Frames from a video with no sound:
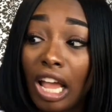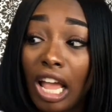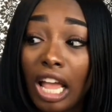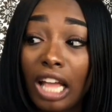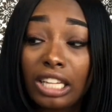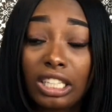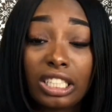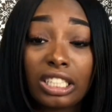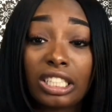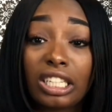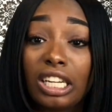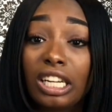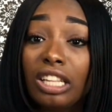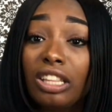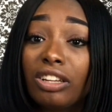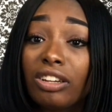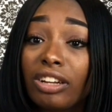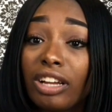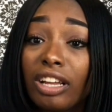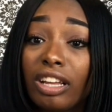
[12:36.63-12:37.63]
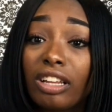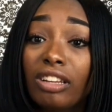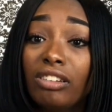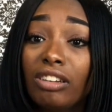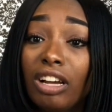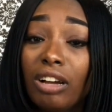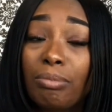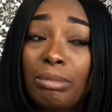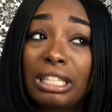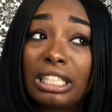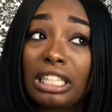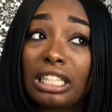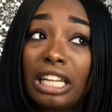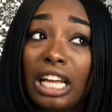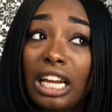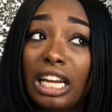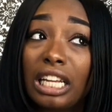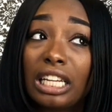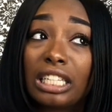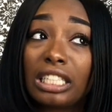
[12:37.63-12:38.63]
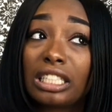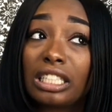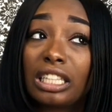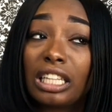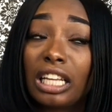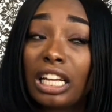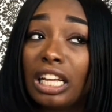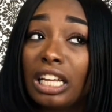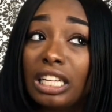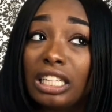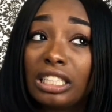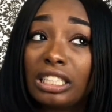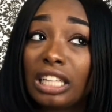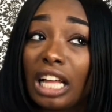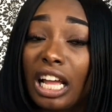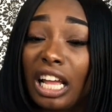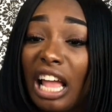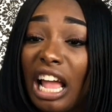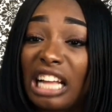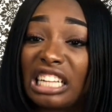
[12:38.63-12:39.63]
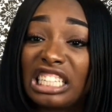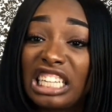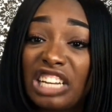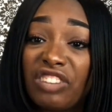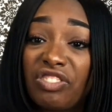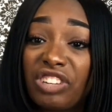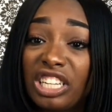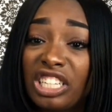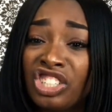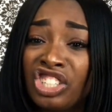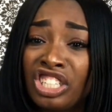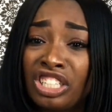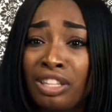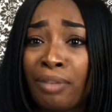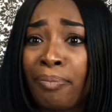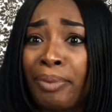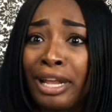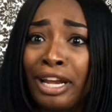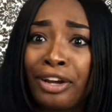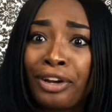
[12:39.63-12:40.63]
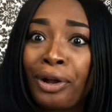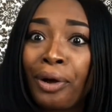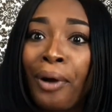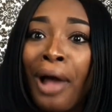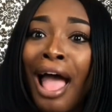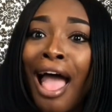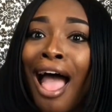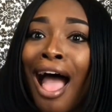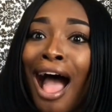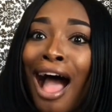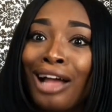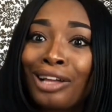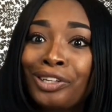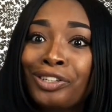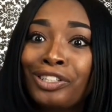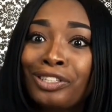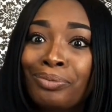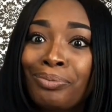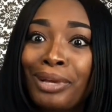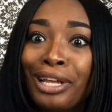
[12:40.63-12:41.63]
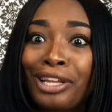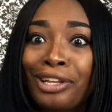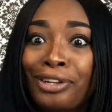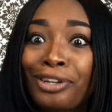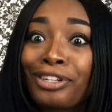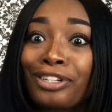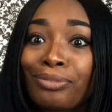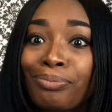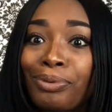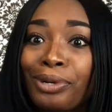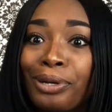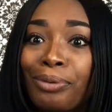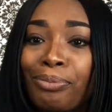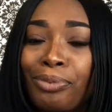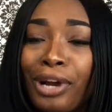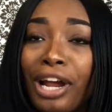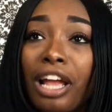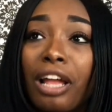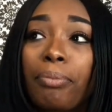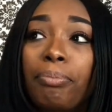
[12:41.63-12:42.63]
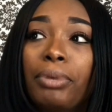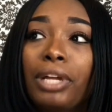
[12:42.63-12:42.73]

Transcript: and just other, miscellaneous things like activities, just depending on how you spend your spring break.